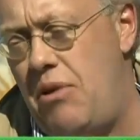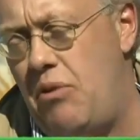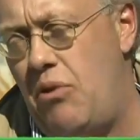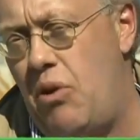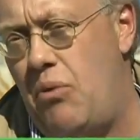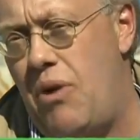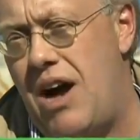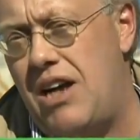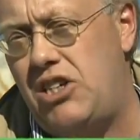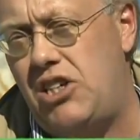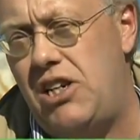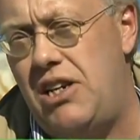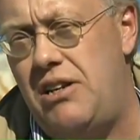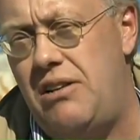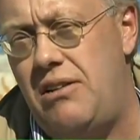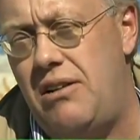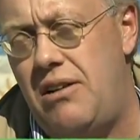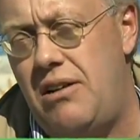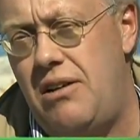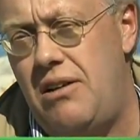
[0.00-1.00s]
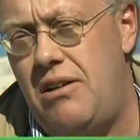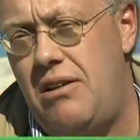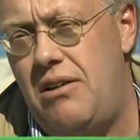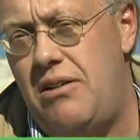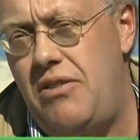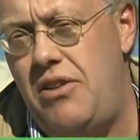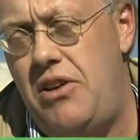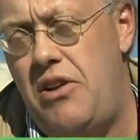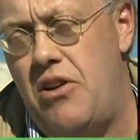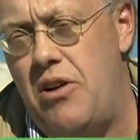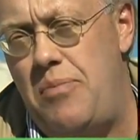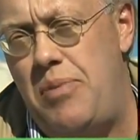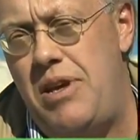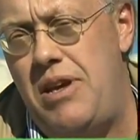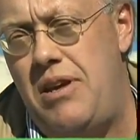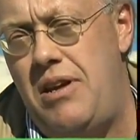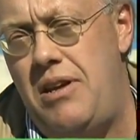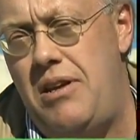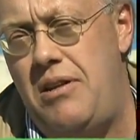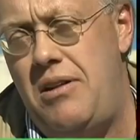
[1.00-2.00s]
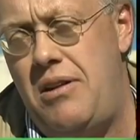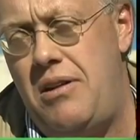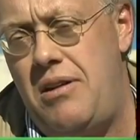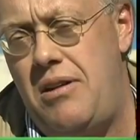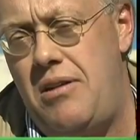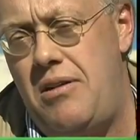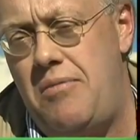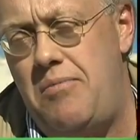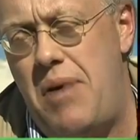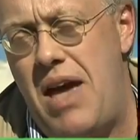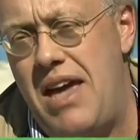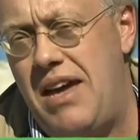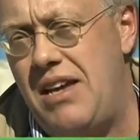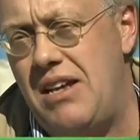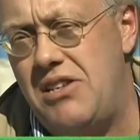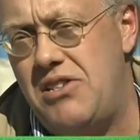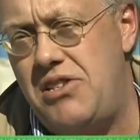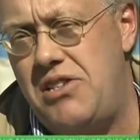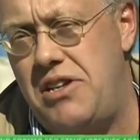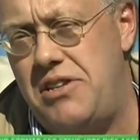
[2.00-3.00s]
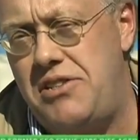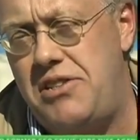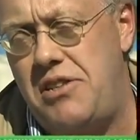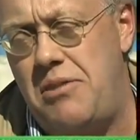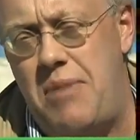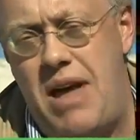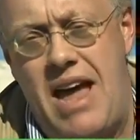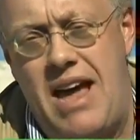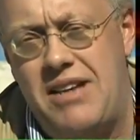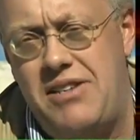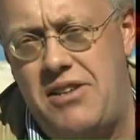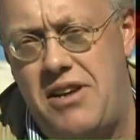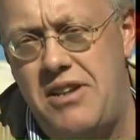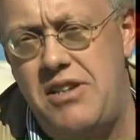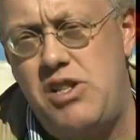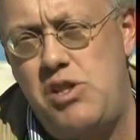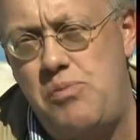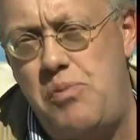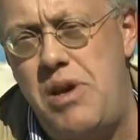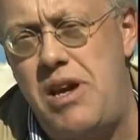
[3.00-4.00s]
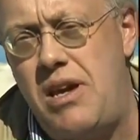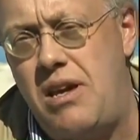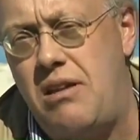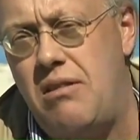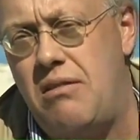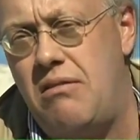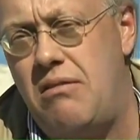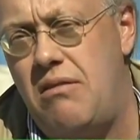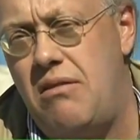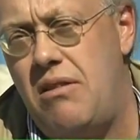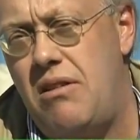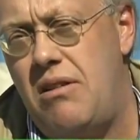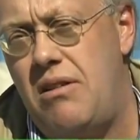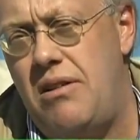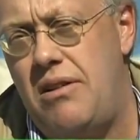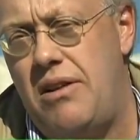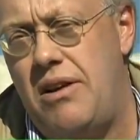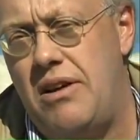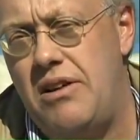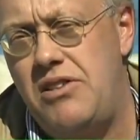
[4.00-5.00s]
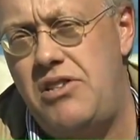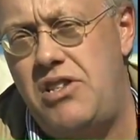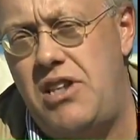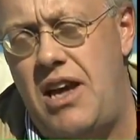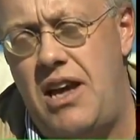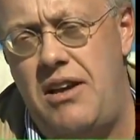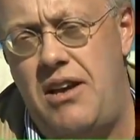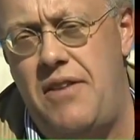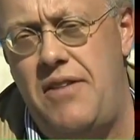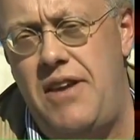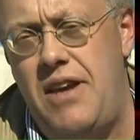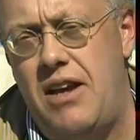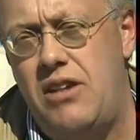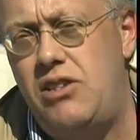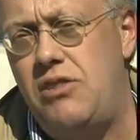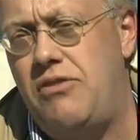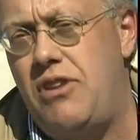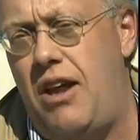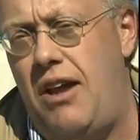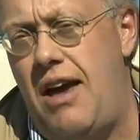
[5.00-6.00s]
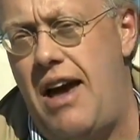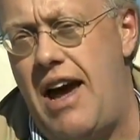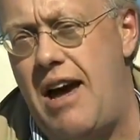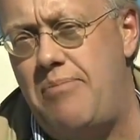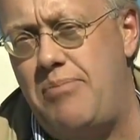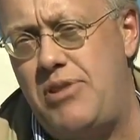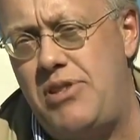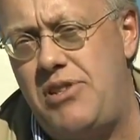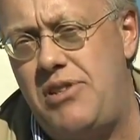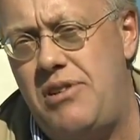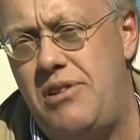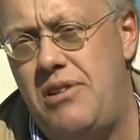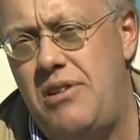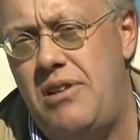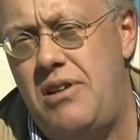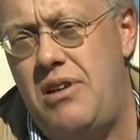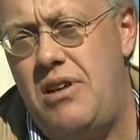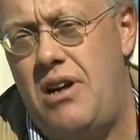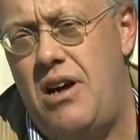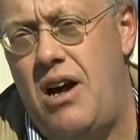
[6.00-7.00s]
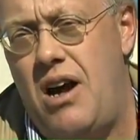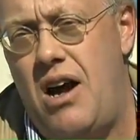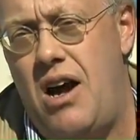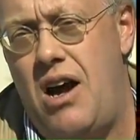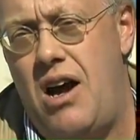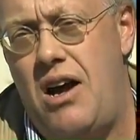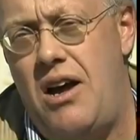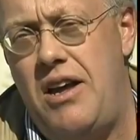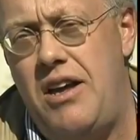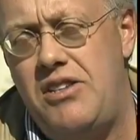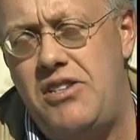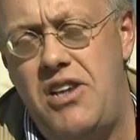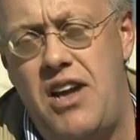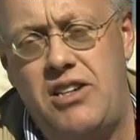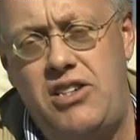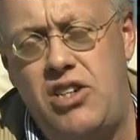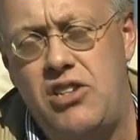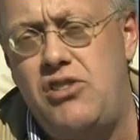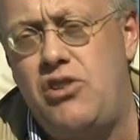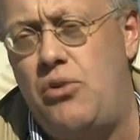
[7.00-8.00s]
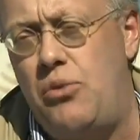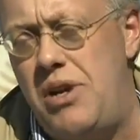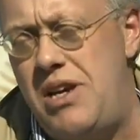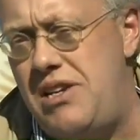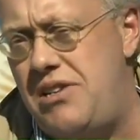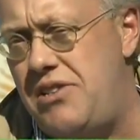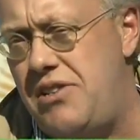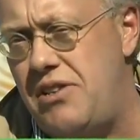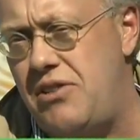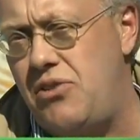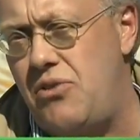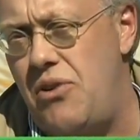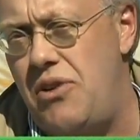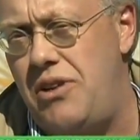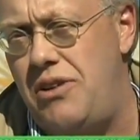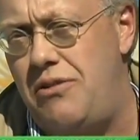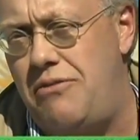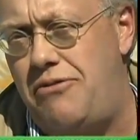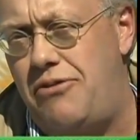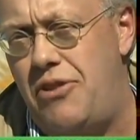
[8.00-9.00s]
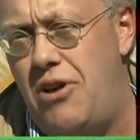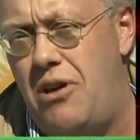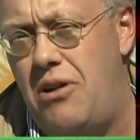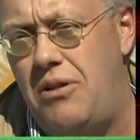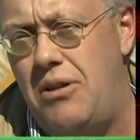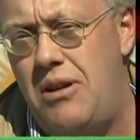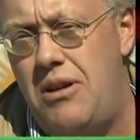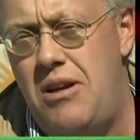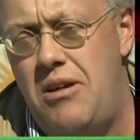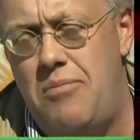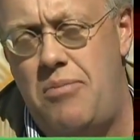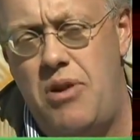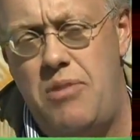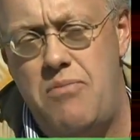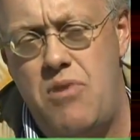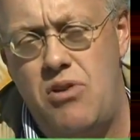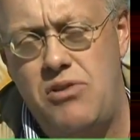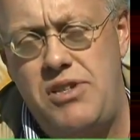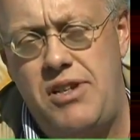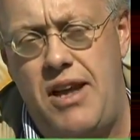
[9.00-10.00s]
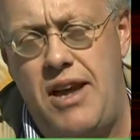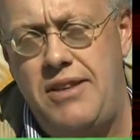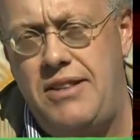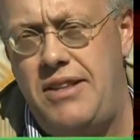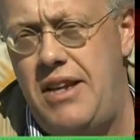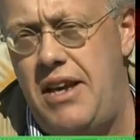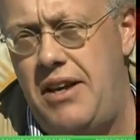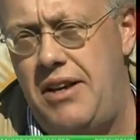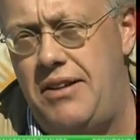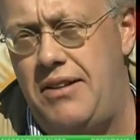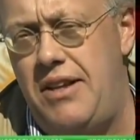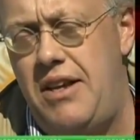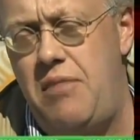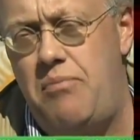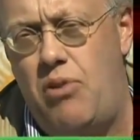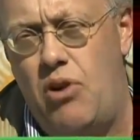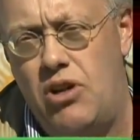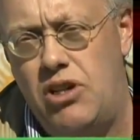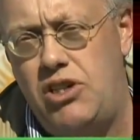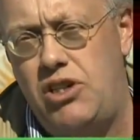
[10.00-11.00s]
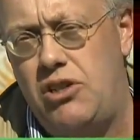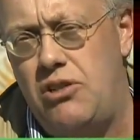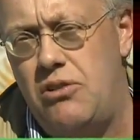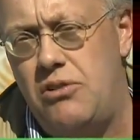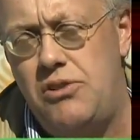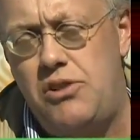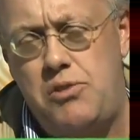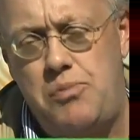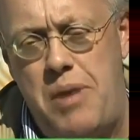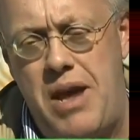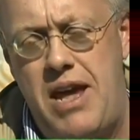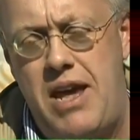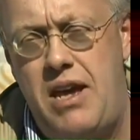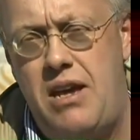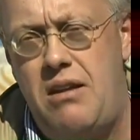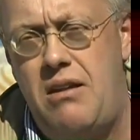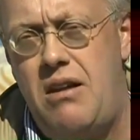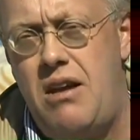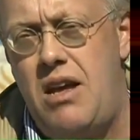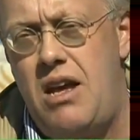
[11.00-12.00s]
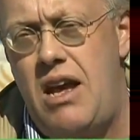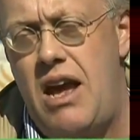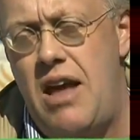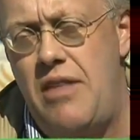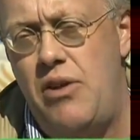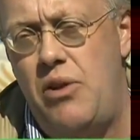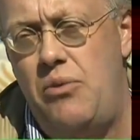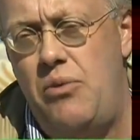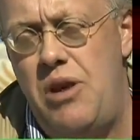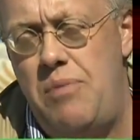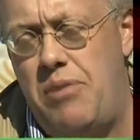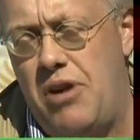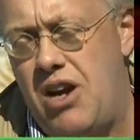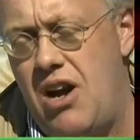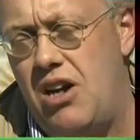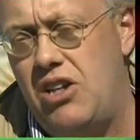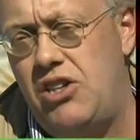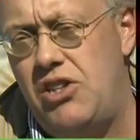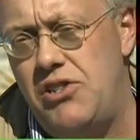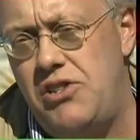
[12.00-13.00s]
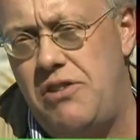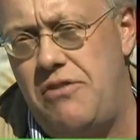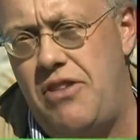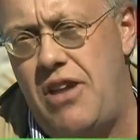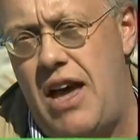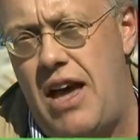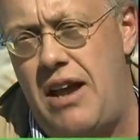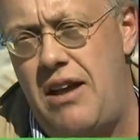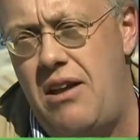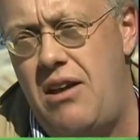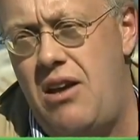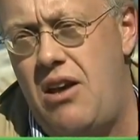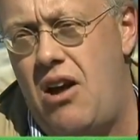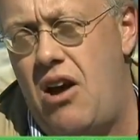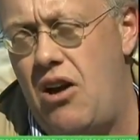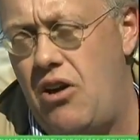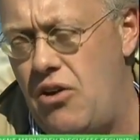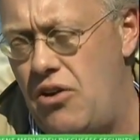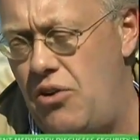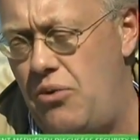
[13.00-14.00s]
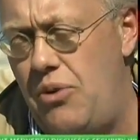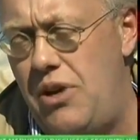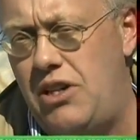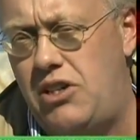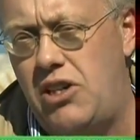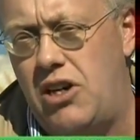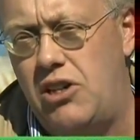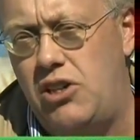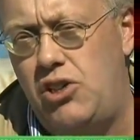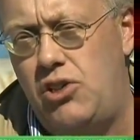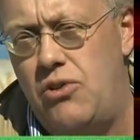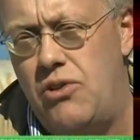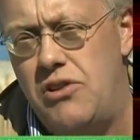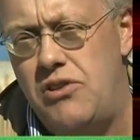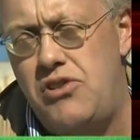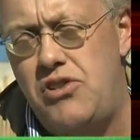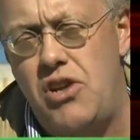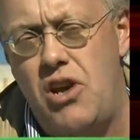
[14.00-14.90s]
I mean, we're watching the European banking system, as I speak, stand on the edge of collapse. It's not just Greece that's going to default, but most likely Italy, Portugal, Spain, and the repercussions of that are going to reach our shores.